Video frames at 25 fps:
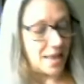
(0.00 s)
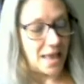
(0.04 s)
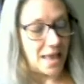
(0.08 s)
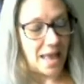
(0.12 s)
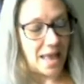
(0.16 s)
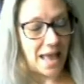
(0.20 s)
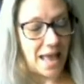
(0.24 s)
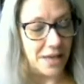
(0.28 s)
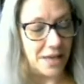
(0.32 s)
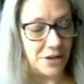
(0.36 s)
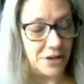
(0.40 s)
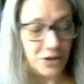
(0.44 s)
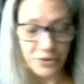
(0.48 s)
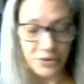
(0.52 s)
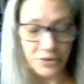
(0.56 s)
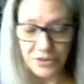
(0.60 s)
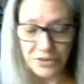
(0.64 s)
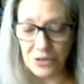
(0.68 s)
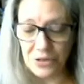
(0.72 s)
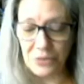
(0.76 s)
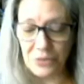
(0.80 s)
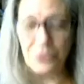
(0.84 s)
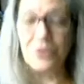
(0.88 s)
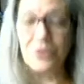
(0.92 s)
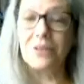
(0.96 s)
And
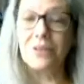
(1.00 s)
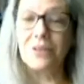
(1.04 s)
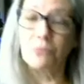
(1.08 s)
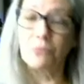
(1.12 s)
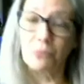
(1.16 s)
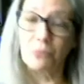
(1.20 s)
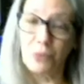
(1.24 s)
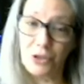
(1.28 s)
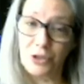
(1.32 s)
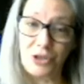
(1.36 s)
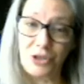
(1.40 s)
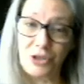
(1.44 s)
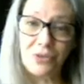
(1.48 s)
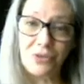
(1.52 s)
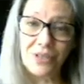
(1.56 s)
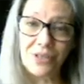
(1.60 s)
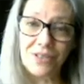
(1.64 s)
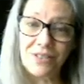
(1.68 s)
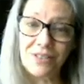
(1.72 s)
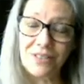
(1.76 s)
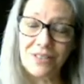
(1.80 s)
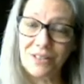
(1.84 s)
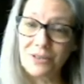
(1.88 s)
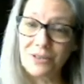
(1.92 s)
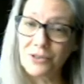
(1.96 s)
also, would you
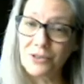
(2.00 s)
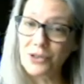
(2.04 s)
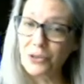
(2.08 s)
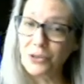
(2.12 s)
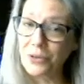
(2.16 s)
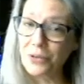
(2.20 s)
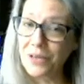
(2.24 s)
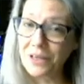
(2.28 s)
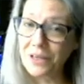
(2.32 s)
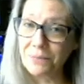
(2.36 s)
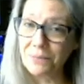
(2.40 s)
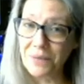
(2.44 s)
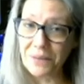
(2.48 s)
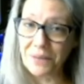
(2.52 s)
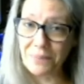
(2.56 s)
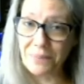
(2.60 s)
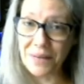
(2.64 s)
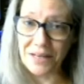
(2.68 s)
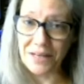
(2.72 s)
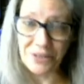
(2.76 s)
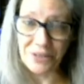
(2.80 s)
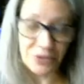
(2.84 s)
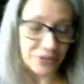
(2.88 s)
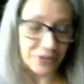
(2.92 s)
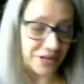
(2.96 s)
consider joining my
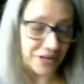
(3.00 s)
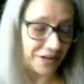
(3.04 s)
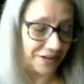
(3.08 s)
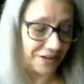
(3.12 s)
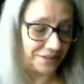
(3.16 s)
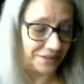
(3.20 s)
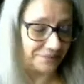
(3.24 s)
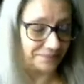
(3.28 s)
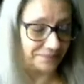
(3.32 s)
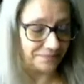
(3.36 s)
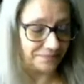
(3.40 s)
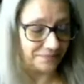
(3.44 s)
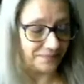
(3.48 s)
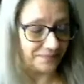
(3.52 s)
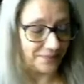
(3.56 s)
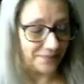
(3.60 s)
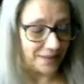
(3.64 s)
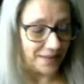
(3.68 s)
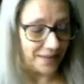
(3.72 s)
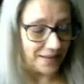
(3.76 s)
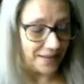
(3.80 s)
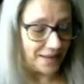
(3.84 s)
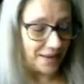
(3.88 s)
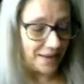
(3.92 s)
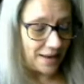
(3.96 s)
Patreon?
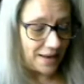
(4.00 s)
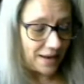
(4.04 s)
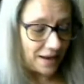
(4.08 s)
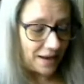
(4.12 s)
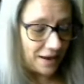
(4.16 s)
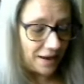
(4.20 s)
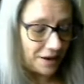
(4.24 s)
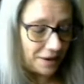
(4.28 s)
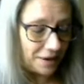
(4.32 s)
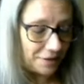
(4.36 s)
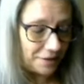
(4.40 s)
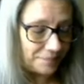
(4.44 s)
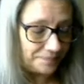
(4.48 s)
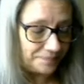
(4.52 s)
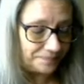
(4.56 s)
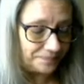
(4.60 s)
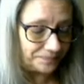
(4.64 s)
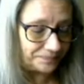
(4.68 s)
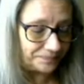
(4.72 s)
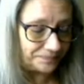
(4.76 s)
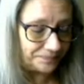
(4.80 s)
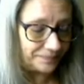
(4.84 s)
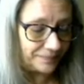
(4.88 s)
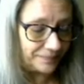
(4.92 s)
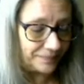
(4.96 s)
Um,
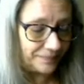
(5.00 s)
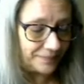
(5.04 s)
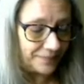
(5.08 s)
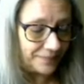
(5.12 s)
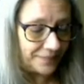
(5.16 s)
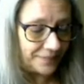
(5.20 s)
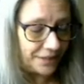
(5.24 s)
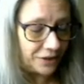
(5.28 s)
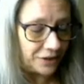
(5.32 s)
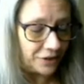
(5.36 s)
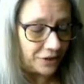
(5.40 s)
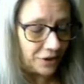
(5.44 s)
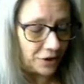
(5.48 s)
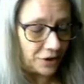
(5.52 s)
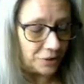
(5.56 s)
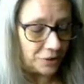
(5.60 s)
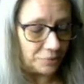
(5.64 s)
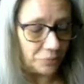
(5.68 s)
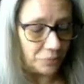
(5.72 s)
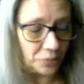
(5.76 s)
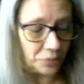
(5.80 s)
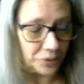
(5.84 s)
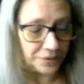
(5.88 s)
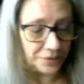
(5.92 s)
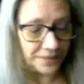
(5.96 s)
there are
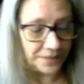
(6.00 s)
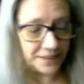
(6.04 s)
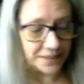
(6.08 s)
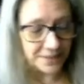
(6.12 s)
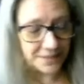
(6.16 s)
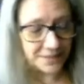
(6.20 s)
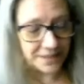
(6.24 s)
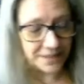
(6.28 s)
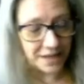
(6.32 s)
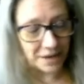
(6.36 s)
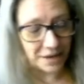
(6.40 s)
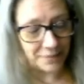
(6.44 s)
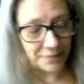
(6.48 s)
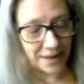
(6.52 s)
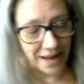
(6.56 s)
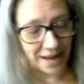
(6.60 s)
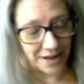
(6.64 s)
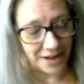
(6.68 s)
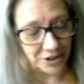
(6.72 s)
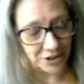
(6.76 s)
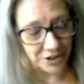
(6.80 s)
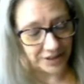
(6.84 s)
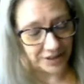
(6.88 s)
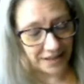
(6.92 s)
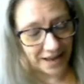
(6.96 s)
more things to come. I
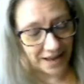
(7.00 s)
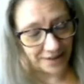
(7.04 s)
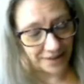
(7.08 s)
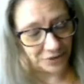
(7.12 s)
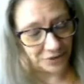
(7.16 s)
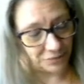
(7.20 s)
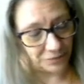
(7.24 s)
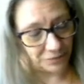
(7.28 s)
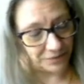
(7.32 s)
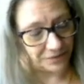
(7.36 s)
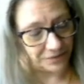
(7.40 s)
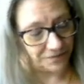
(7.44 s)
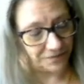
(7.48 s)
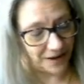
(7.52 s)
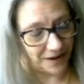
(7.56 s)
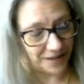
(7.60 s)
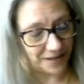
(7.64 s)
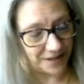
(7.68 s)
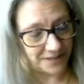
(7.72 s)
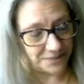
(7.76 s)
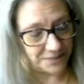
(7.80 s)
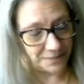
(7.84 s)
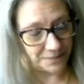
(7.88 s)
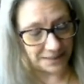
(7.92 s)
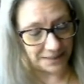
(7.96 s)
actually have to
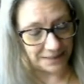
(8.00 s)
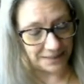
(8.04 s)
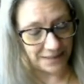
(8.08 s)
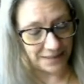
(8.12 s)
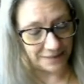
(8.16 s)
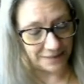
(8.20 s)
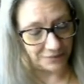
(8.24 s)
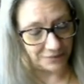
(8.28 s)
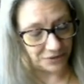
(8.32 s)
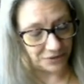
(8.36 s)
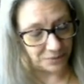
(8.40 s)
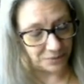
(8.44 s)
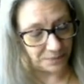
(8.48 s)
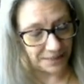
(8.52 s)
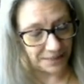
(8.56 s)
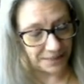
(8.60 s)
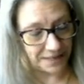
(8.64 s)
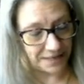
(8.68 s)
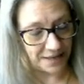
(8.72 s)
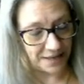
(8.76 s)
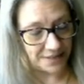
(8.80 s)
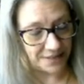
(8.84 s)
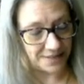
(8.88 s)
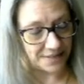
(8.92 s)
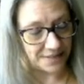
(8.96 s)
revise my levels
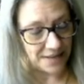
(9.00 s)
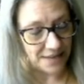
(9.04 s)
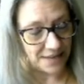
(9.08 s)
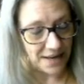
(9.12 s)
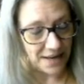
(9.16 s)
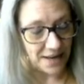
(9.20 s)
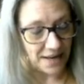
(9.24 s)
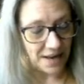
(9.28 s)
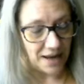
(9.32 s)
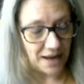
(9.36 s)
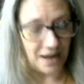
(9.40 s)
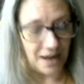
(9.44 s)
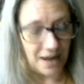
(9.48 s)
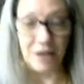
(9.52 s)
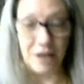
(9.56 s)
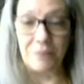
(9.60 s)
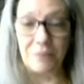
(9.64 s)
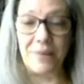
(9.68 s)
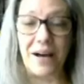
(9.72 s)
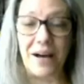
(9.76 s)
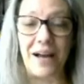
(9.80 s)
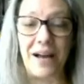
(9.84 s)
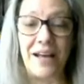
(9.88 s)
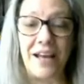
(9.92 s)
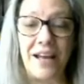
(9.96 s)
because um,
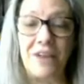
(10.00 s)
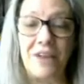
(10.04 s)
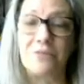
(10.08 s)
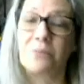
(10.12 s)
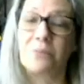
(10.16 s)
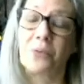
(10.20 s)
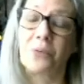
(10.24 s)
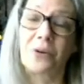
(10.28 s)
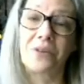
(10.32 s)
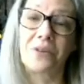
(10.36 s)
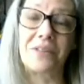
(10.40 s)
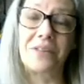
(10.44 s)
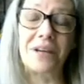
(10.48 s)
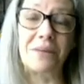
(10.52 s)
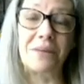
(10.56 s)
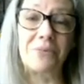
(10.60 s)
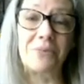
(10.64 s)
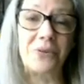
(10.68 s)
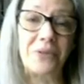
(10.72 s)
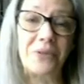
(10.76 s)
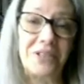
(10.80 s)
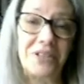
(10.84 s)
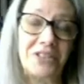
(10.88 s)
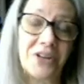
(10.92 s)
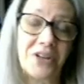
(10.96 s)
I have more that I'm
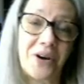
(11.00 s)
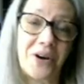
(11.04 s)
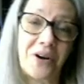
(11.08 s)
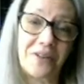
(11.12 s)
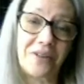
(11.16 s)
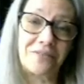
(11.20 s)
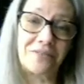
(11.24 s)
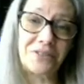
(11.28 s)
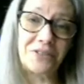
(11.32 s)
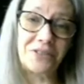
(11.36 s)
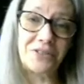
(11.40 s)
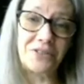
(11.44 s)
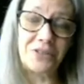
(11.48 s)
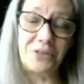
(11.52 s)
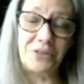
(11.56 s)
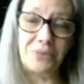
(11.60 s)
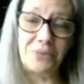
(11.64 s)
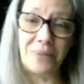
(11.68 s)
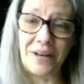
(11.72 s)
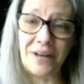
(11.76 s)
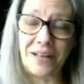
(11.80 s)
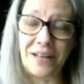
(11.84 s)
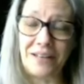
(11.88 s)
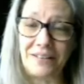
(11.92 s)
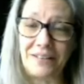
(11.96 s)
going to offer to
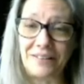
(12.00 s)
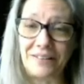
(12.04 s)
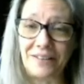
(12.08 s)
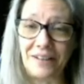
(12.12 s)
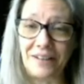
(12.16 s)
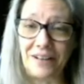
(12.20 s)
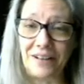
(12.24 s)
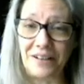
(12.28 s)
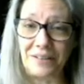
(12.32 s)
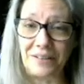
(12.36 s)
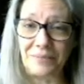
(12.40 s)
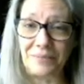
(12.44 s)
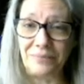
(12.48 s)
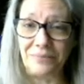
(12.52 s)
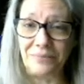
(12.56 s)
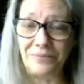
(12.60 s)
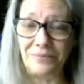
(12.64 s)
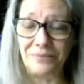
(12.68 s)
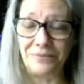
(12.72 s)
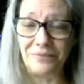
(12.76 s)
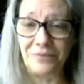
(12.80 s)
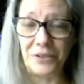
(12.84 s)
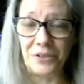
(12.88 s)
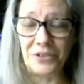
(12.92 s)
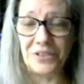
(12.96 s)
my um,
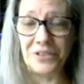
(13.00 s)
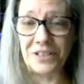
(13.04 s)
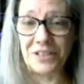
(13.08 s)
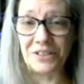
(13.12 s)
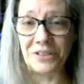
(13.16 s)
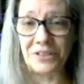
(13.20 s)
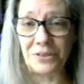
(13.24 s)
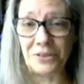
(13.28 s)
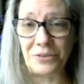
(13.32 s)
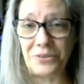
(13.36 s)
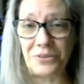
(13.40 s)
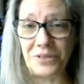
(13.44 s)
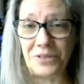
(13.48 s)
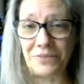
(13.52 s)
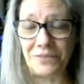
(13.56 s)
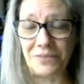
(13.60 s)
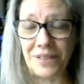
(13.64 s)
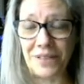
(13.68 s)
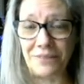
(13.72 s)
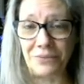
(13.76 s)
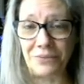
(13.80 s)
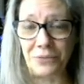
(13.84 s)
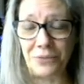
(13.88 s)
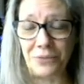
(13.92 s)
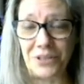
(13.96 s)
first exclusive
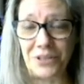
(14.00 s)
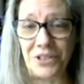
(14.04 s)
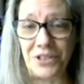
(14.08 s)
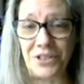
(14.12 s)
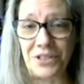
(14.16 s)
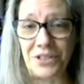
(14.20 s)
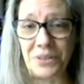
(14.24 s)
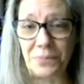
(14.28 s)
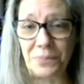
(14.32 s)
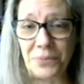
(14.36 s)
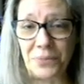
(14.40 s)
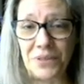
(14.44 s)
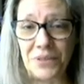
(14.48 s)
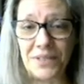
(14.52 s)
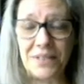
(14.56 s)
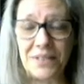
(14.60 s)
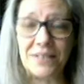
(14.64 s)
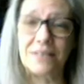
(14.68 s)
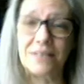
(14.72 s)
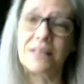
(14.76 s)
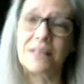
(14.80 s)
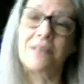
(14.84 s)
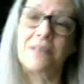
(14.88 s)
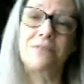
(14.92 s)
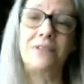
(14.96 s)
level, which is the
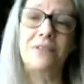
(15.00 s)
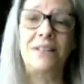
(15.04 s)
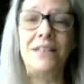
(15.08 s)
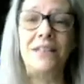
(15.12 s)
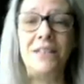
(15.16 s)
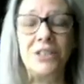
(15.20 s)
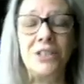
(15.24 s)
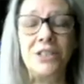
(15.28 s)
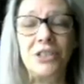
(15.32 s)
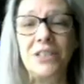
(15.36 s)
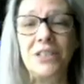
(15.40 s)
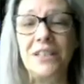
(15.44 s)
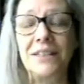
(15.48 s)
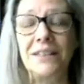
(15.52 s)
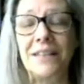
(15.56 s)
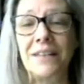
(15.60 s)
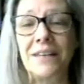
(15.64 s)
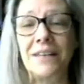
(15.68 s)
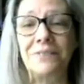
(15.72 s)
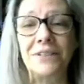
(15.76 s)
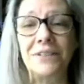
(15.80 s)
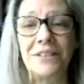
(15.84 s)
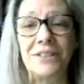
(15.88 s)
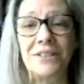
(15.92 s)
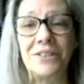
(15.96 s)
priestess level. Initiate
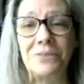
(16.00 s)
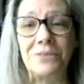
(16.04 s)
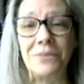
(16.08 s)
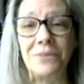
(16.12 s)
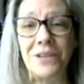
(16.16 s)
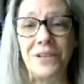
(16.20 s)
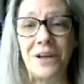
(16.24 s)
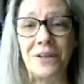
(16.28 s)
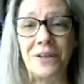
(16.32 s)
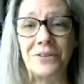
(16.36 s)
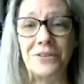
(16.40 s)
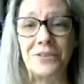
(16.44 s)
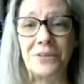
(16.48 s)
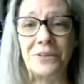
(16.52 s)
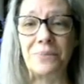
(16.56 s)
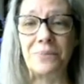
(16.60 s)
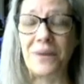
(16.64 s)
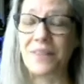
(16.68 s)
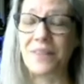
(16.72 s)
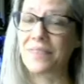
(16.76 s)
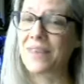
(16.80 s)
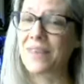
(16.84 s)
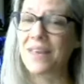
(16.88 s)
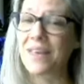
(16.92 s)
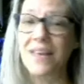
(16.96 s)
level is $3 a
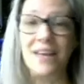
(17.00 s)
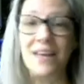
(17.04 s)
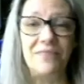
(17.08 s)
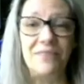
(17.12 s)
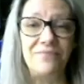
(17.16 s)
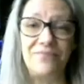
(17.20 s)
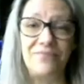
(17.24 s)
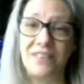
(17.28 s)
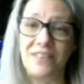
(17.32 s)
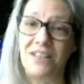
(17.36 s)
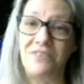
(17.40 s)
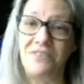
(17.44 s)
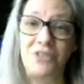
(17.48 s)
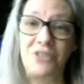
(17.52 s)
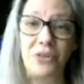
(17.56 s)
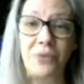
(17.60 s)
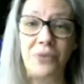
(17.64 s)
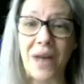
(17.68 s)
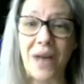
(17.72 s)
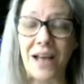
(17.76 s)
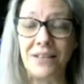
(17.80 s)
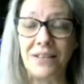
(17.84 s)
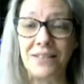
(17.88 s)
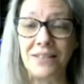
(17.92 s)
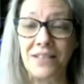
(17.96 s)
month gives you
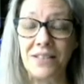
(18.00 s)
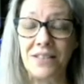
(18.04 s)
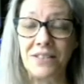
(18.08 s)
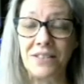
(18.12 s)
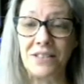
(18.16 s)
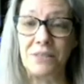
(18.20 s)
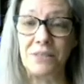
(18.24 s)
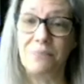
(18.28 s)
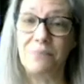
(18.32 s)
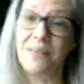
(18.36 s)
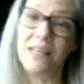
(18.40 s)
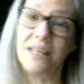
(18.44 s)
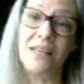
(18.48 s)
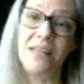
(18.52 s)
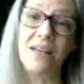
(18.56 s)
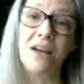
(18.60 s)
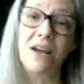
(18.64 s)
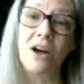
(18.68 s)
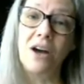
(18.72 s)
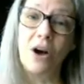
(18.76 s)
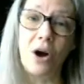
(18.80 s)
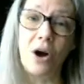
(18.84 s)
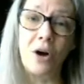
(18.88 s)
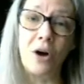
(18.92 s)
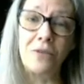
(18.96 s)
access to me
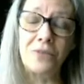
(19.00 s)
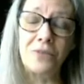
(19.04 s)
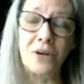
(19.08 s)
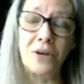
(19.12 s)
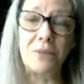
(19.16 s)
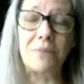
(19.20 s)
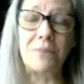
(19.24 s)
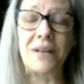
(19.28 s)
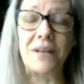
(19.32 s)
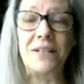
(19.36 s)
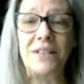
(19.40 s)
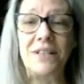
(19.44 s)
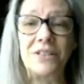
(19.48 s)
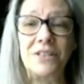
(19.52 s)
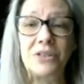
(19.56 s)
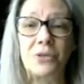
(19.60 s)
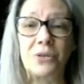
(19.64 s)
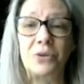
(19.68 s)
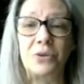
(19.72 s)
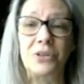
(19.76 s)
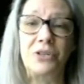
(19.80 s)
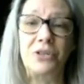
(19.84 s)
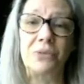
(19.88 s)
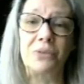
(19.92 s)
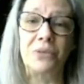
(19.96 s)
over on my
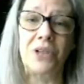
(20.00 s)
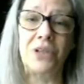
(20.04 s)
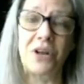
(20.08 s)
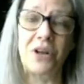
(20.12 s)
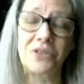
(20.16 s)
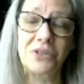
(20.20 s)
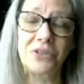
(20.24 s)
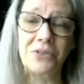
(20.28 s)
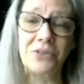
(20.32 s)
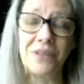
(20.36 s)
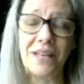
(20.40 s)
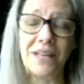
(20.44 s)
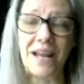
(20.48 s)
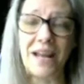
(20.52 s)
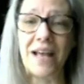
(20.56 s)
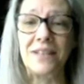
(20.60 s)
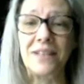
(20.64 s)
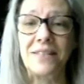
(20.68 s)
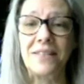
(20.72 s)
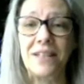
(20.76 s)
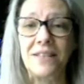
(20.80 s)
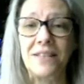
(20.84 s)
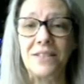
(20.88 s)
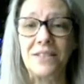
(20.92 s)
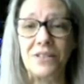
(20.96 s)
Discord. You will also get
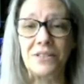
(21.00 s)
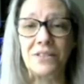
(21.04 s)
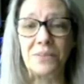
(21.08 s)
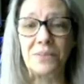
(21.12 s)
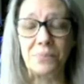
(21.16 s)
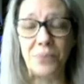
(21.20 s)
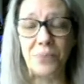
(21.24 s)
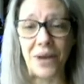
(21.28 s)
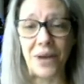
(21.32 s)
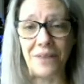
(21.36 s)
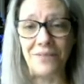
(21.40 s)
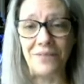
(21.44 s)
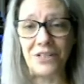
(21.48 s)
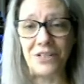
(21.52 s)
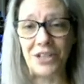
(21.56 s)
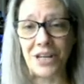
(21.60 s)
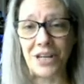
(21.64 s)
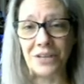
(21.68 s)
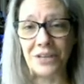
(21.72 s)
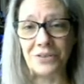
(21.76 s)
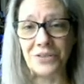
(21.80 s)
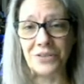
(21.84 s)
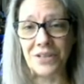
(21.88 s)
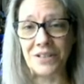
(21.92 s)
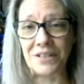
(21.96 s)
access to some private
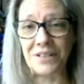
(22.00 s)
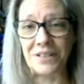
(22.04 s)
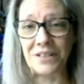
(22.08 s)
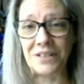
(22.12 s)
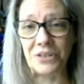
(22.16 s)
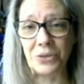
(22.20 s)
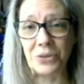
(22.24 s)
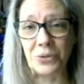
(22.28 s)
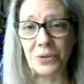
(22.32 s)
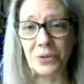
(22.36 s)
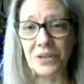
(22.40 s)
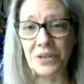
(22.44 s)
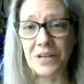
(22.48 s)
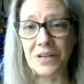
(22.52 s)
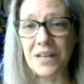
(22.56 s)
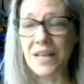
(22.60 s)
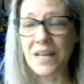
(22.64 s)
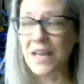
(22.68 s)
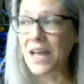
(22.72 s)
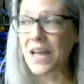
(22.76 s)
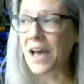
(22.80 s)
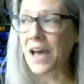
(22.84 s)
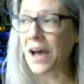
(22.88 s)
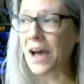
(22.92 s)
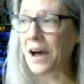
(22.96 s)
channels on Discord.
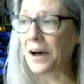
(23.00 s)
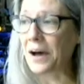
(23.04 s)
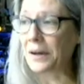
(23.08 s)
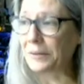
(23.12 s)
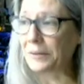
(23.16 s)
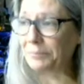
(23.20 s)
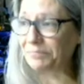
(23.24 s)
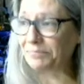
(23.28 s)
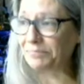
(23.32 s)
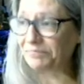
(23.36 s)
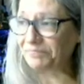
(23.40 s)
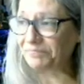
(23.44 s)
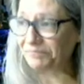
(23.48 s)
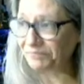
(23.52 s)
Um,